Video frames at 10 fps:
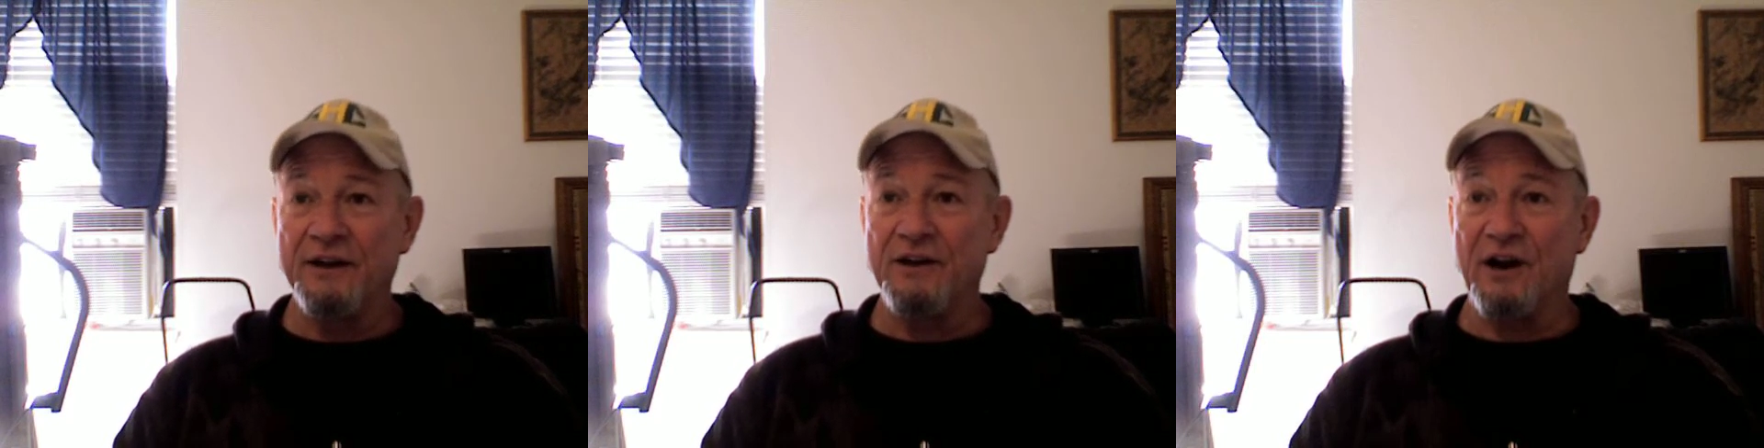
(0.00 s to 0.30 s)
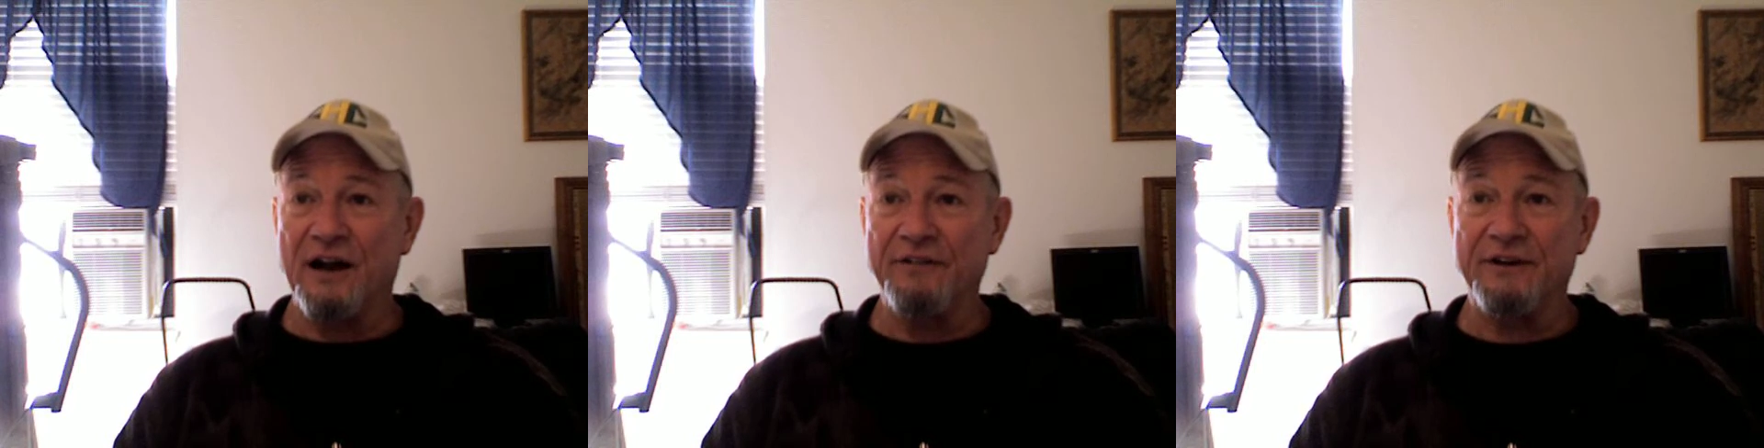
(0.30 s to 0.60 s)
you
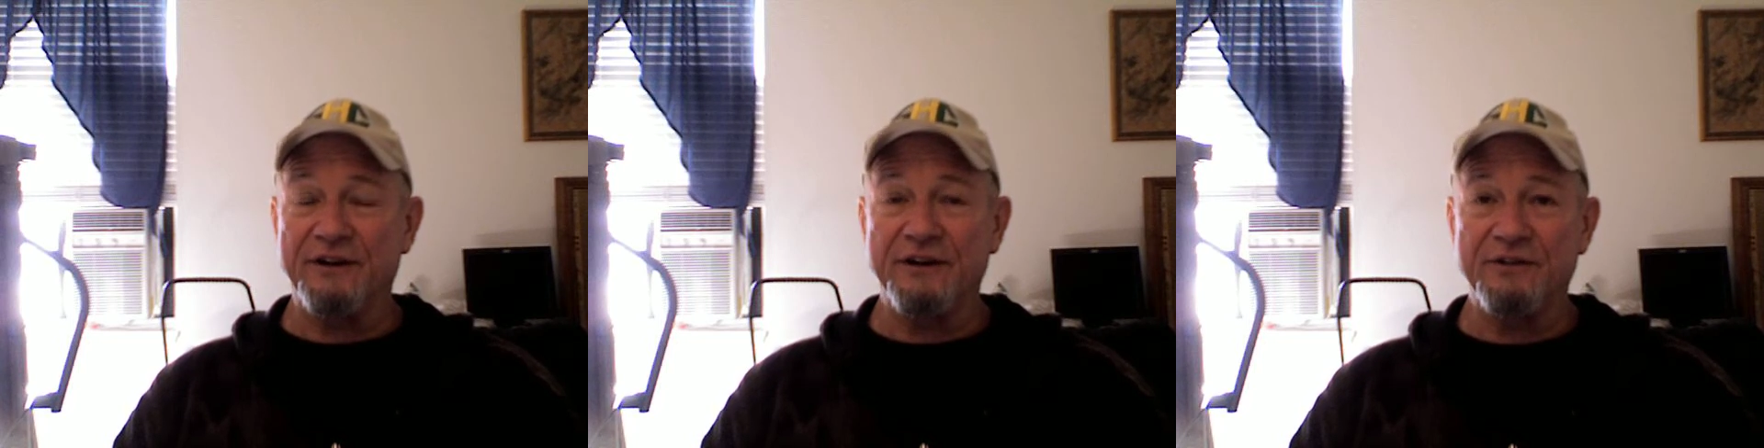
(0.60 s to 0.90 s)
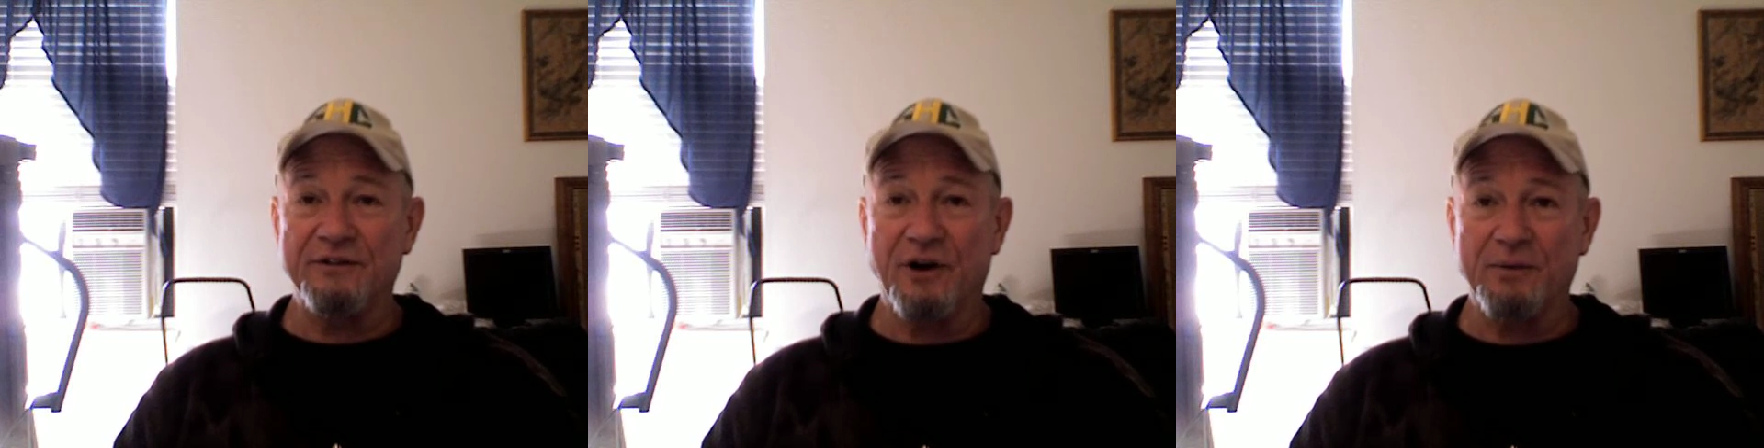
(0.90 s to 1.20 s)
know, how dare
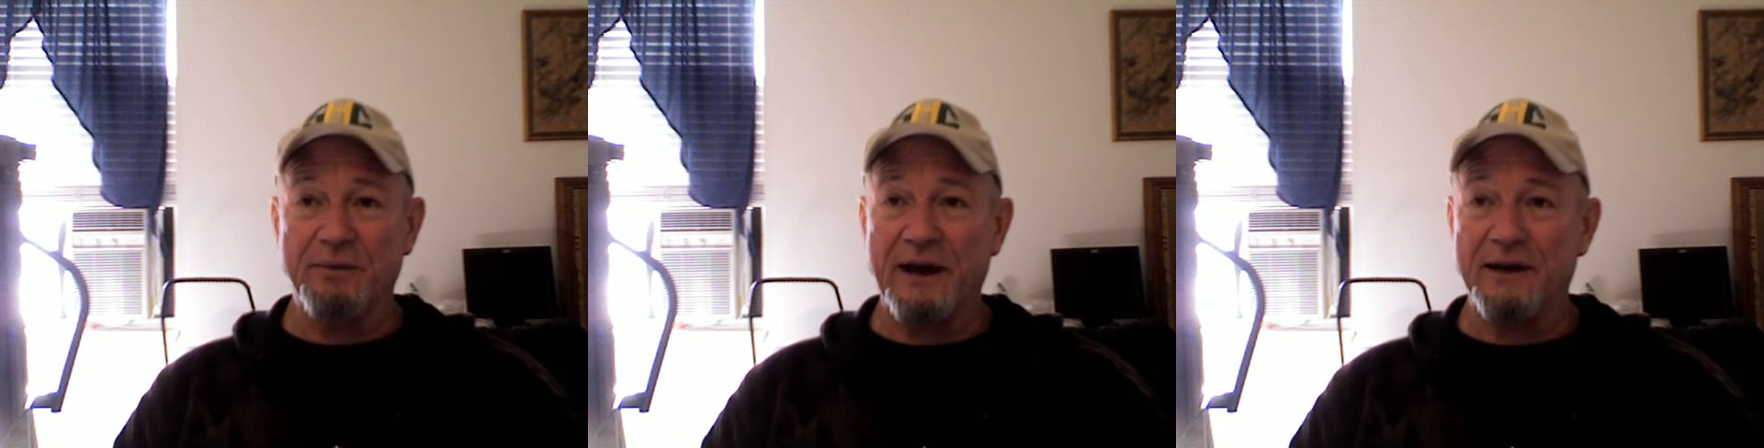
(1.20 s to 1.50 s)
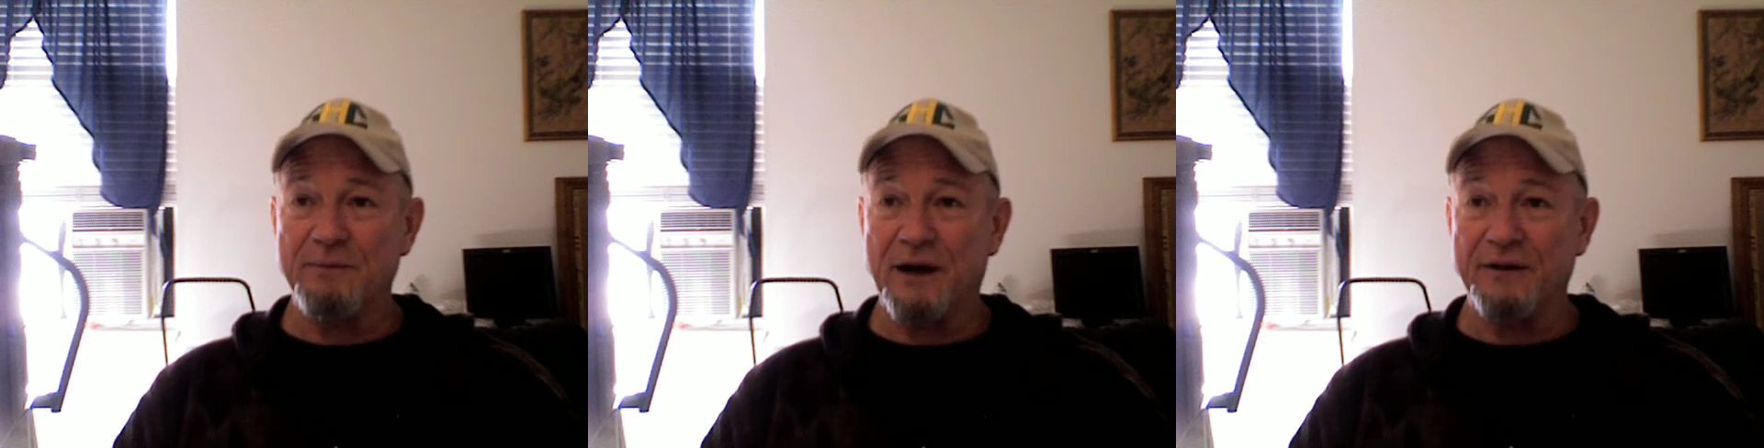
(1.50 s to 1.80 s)
you talk
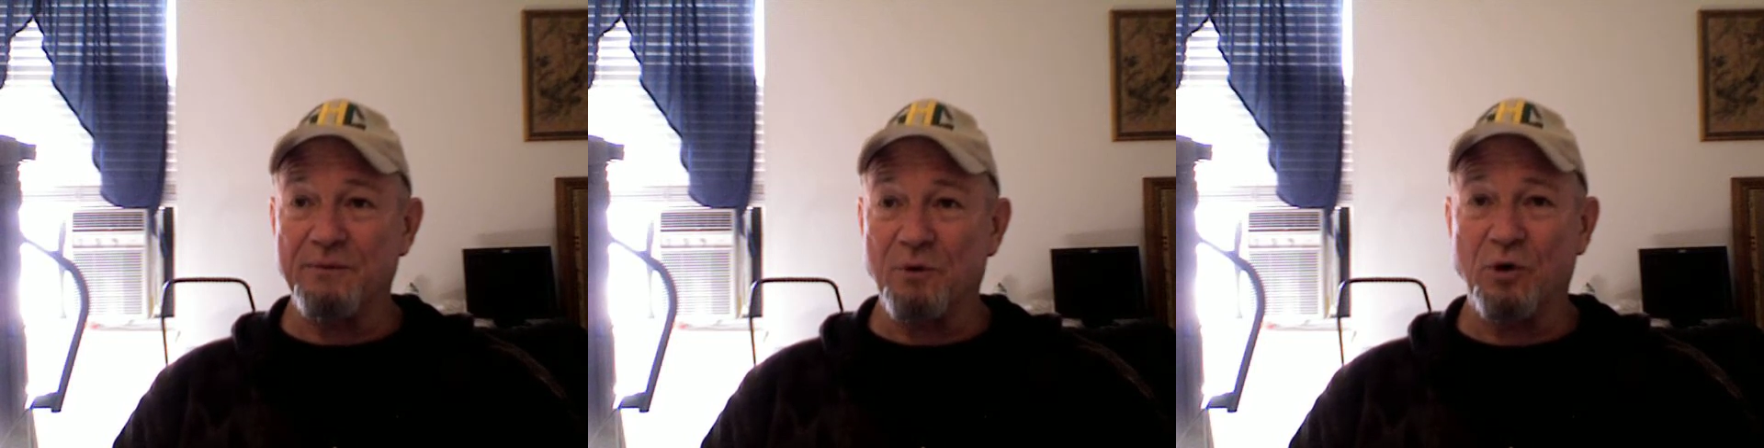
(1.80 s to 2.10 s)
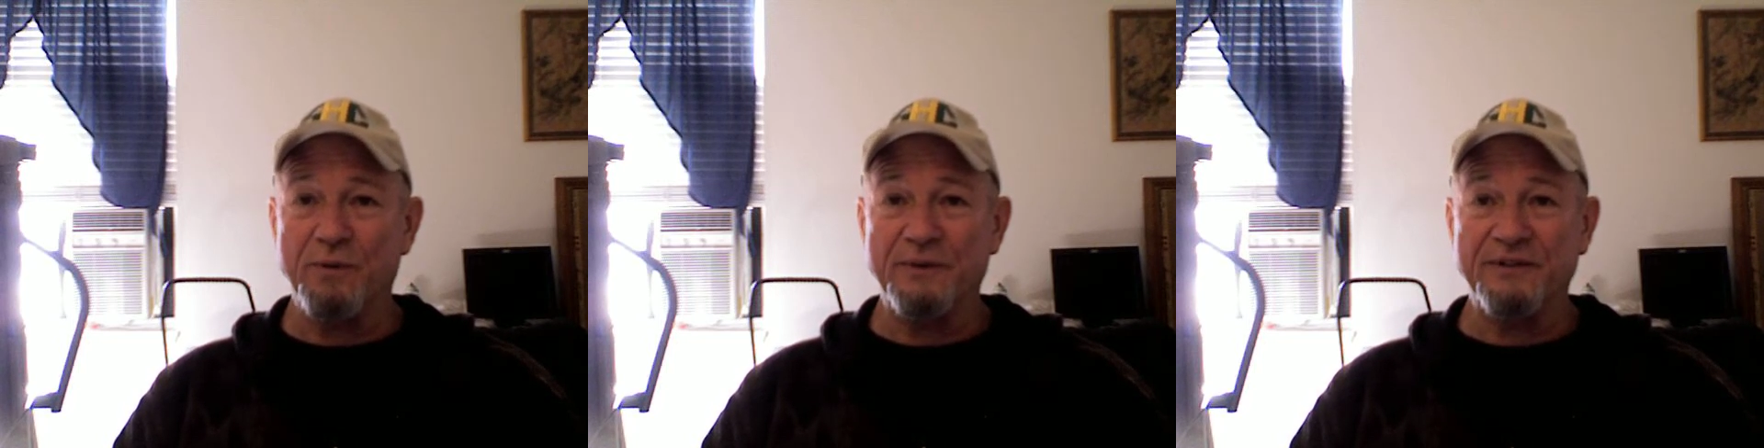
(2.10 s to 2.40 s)
bad about the
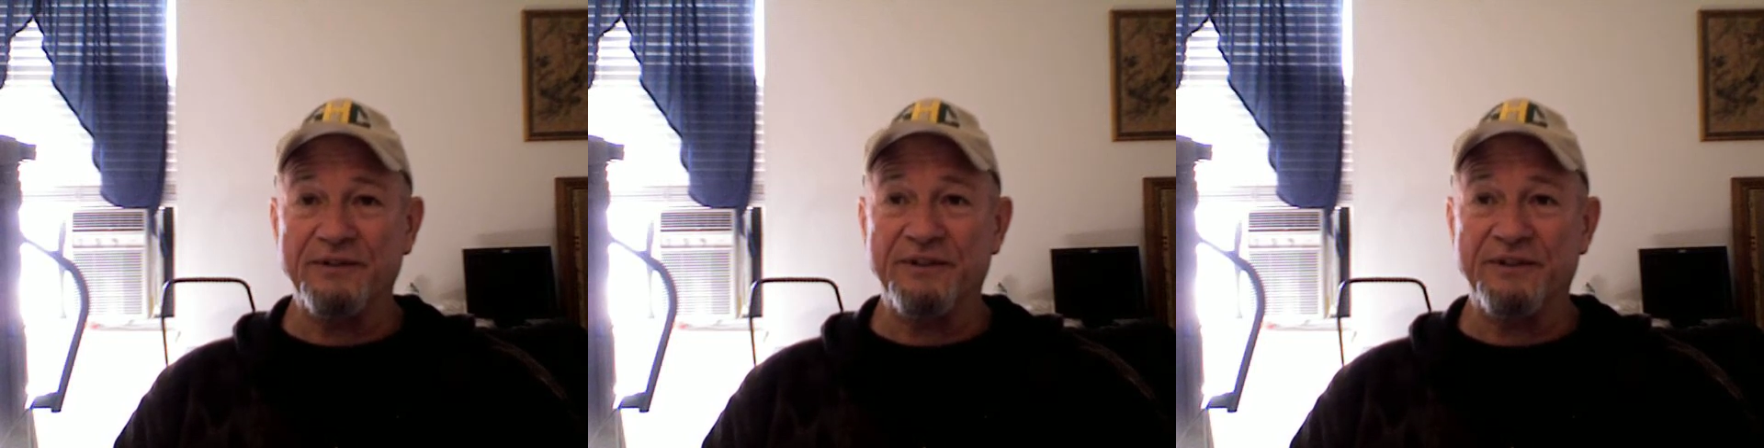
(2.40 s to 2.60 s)
Mormons?